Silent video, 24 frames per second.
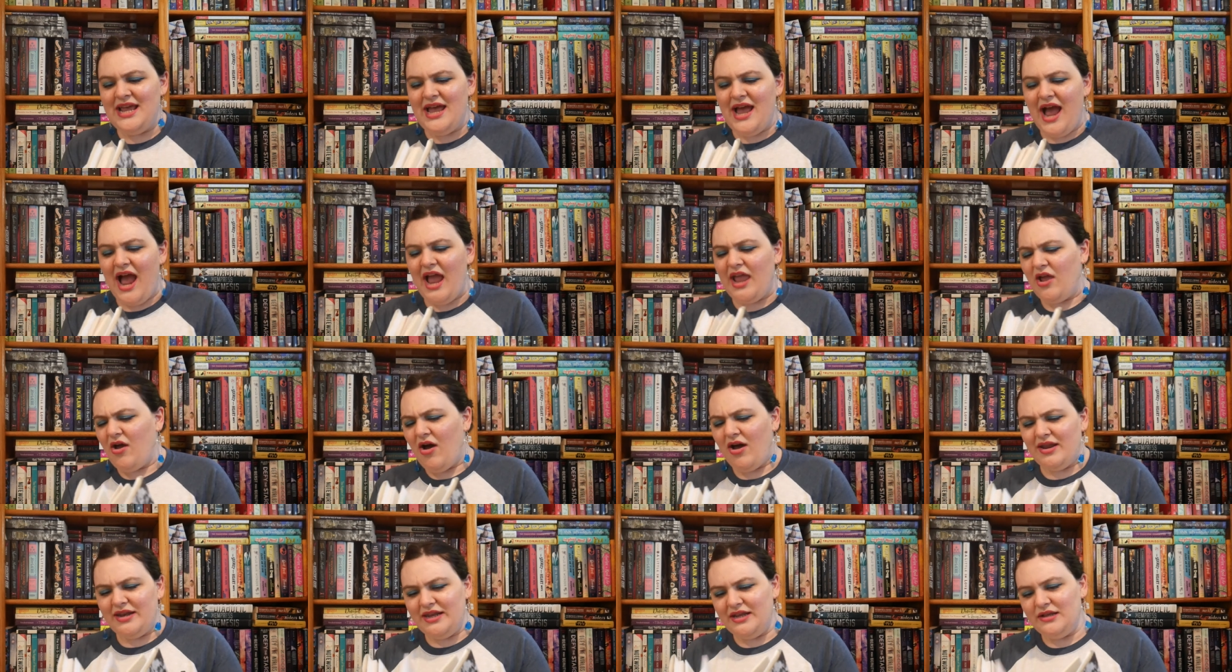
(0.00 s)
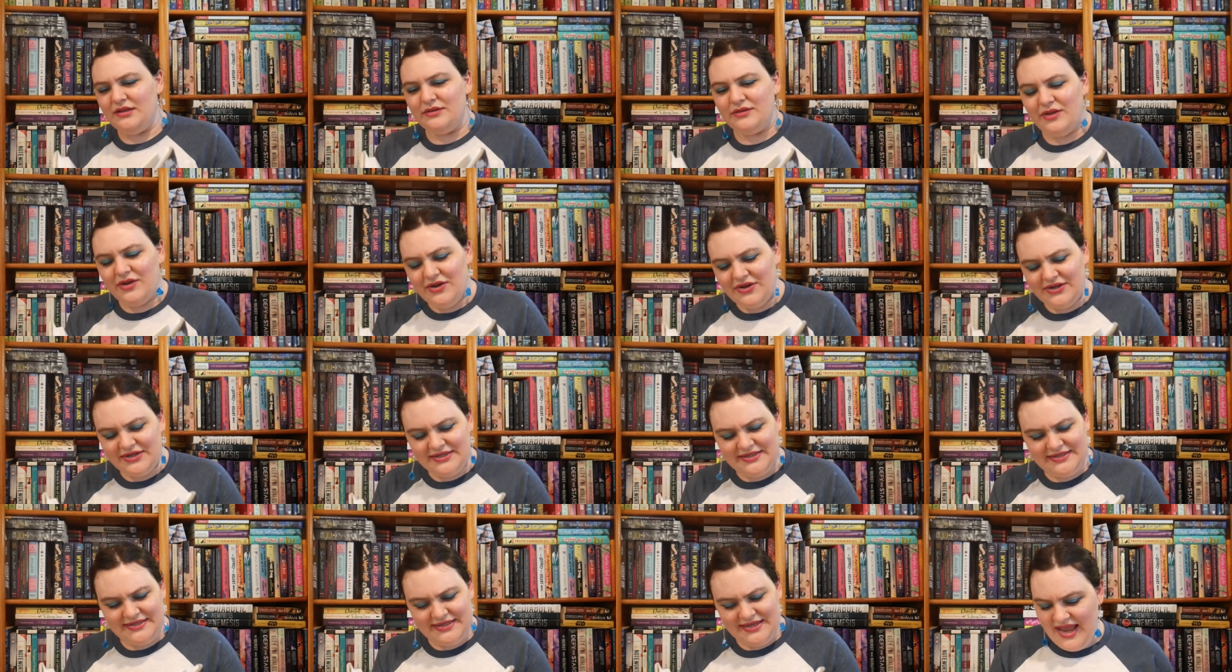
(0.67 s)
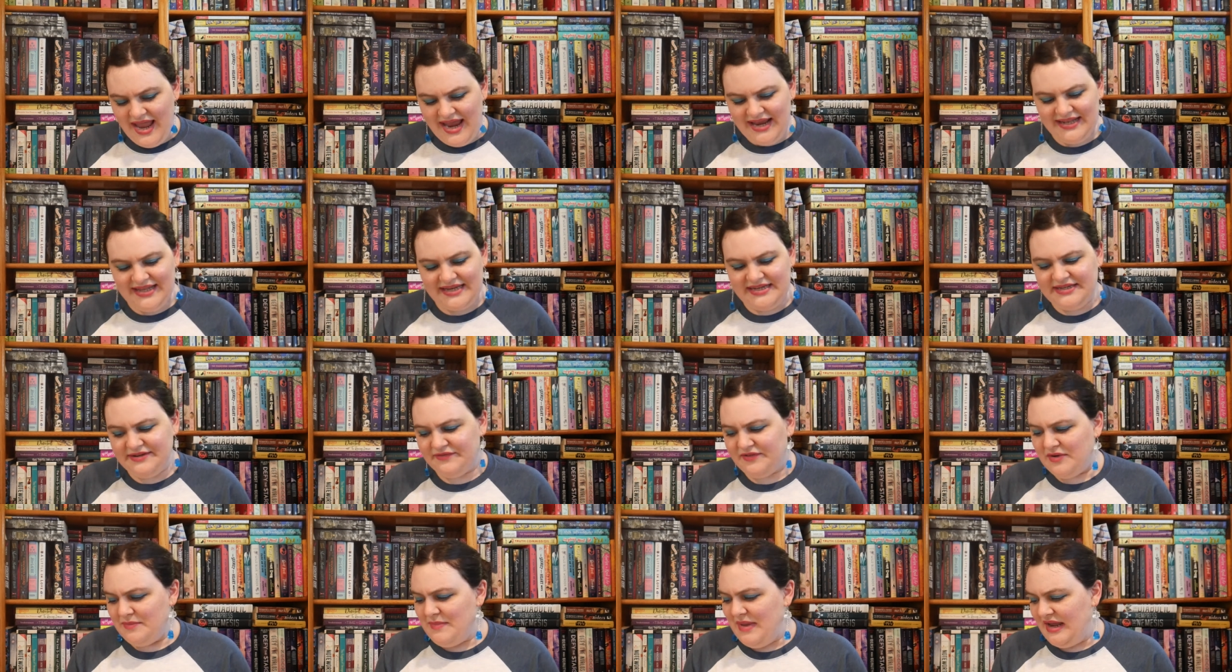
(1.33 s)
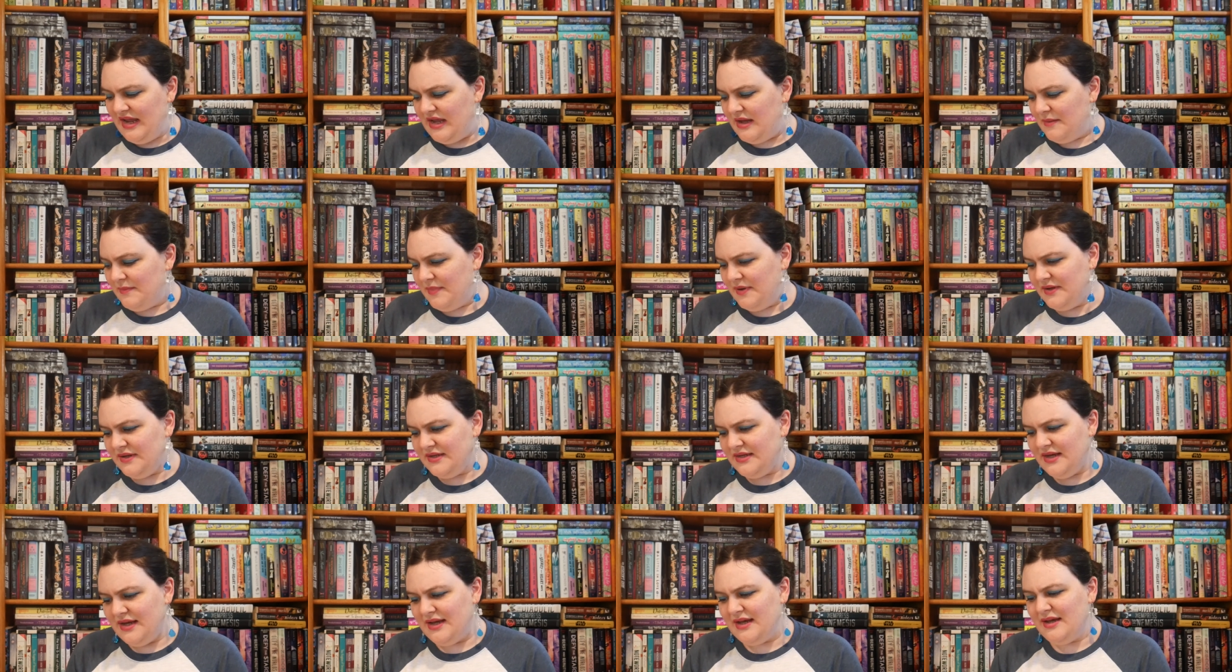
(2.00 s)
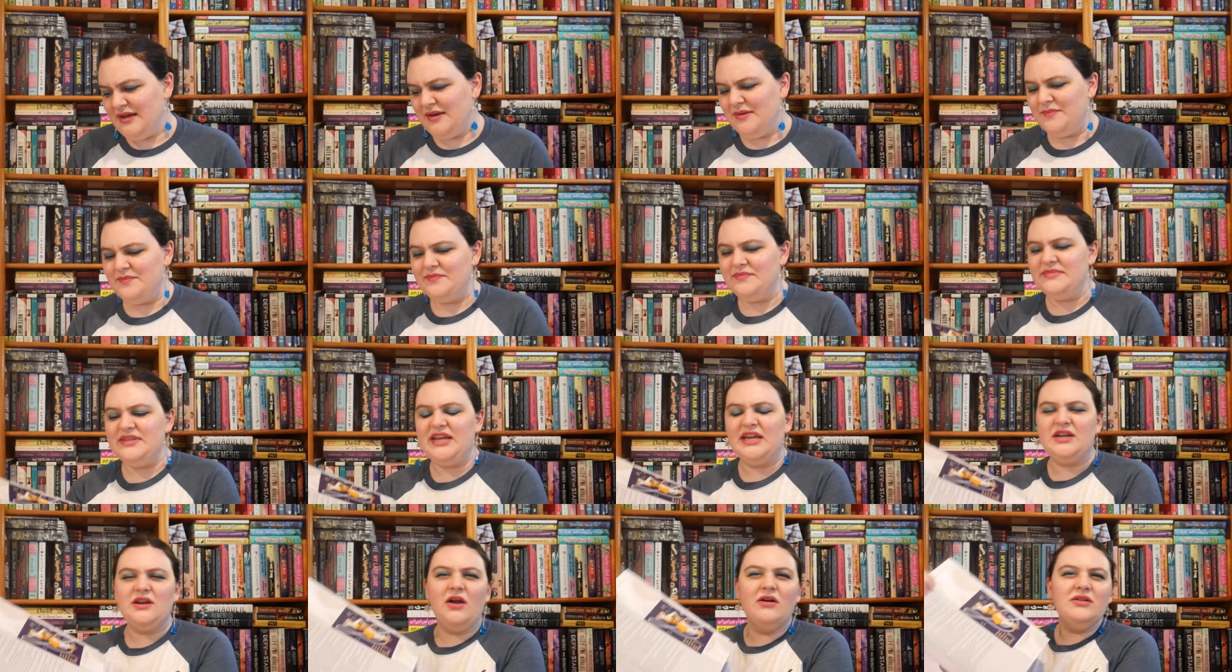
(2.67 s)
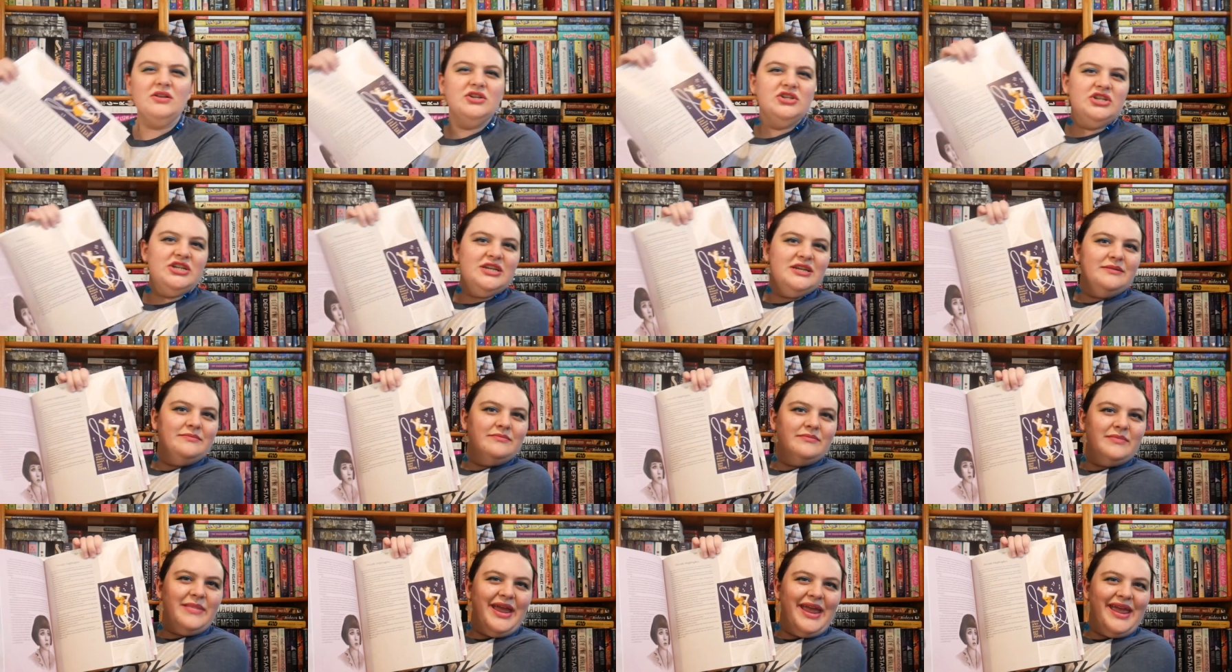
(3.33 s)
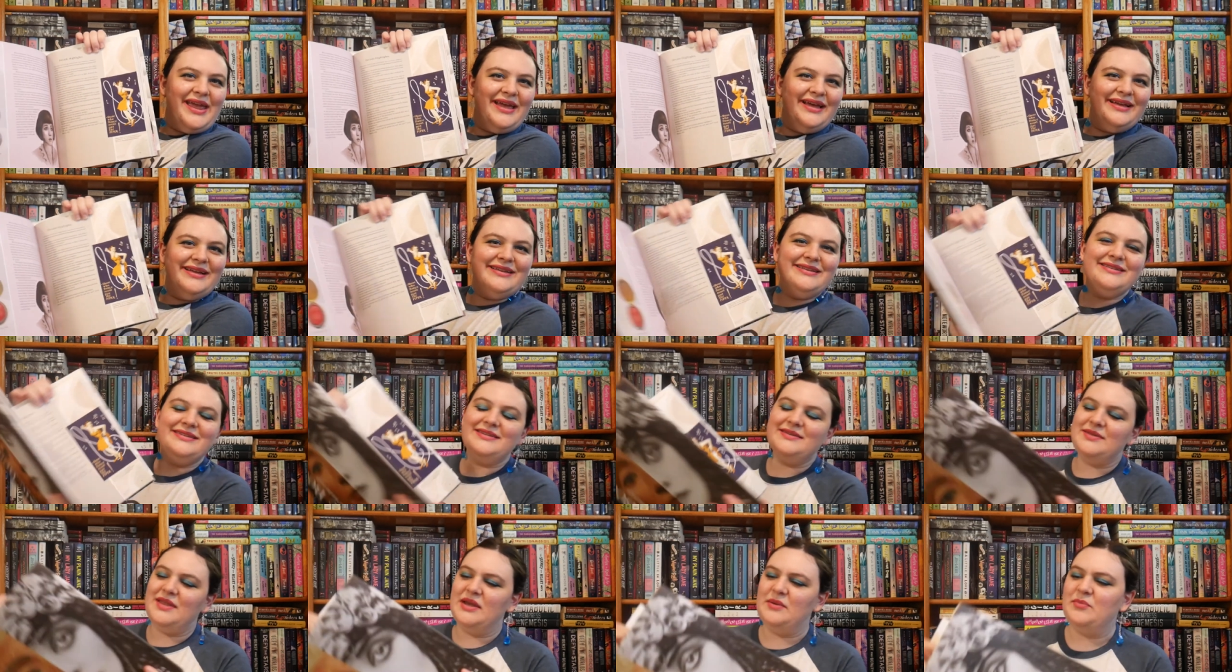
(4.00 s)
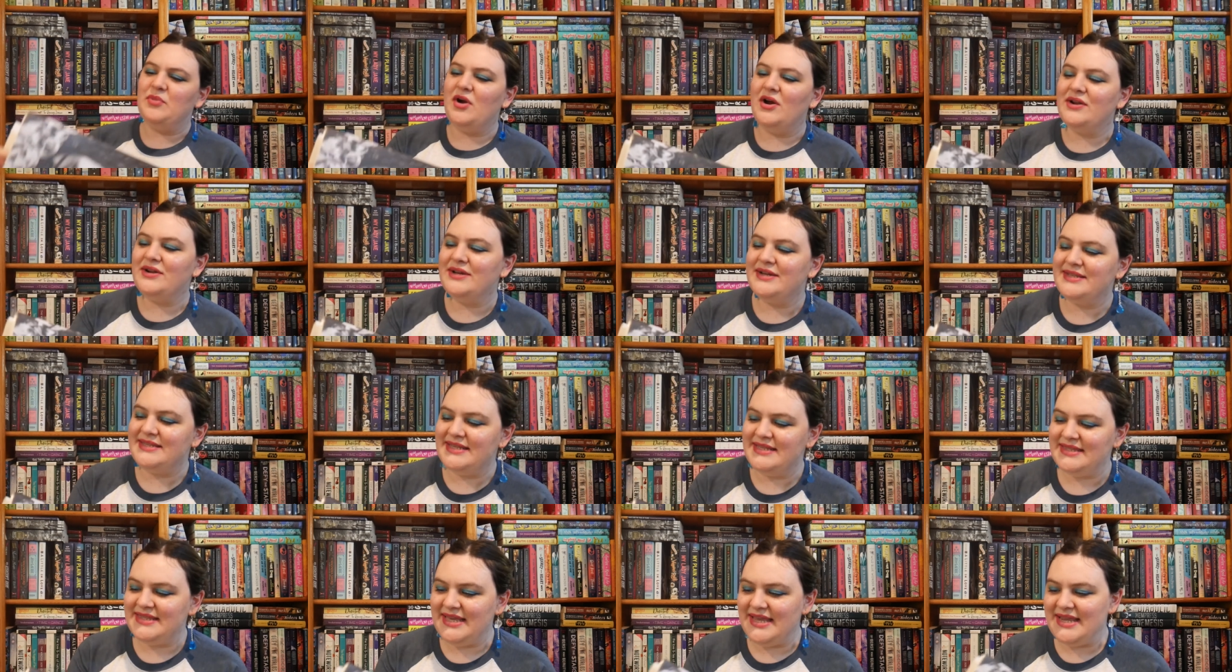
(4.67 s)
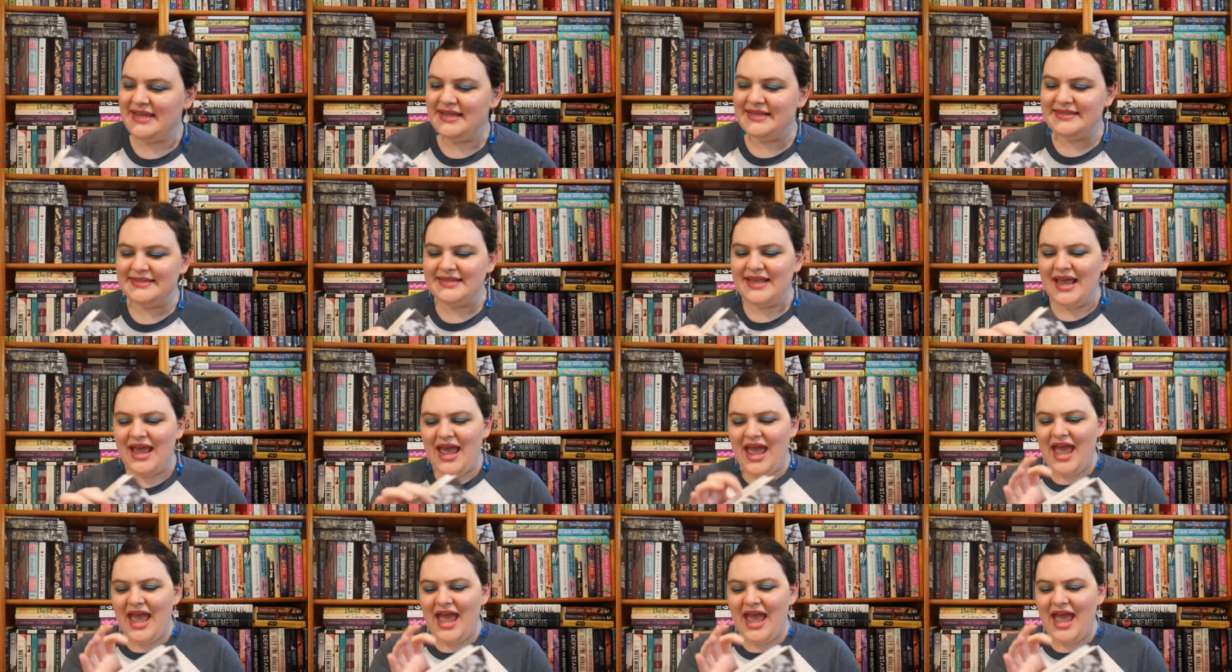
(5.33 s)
iconic looks and like different makeup um, technology and like products and things.